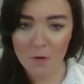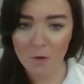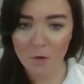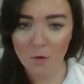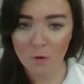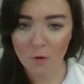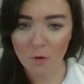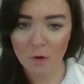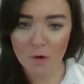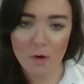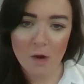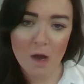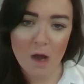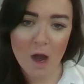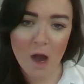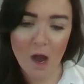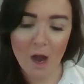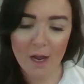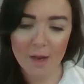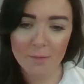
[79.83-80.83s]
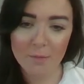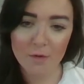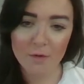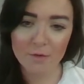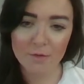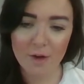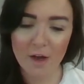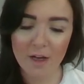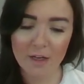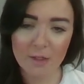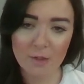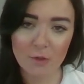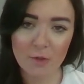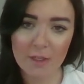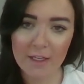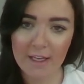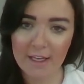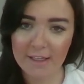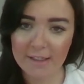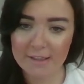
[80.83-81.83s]
Or, I prefer
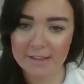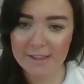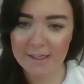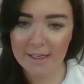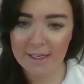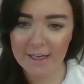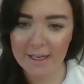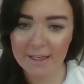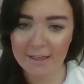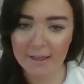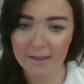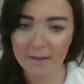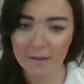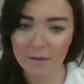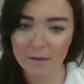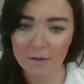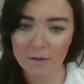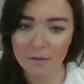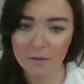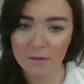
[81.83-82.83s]
cooking to cleaning.